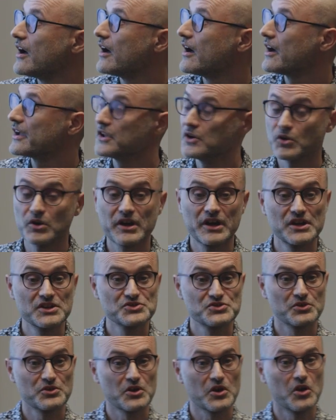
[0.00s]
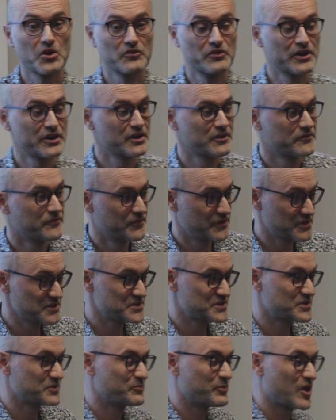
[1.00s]
uh, in occasion of her
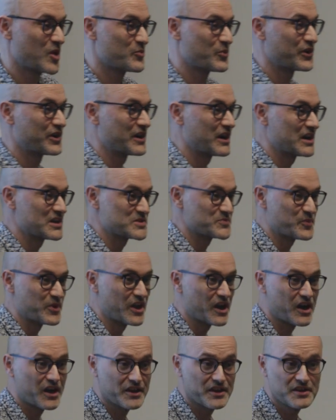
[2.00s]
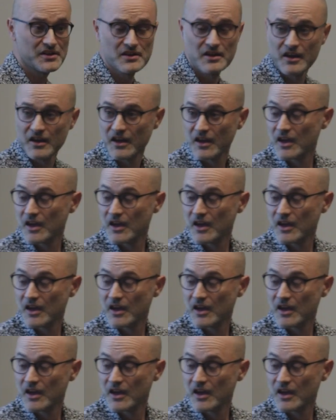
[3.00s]
first paper as P I.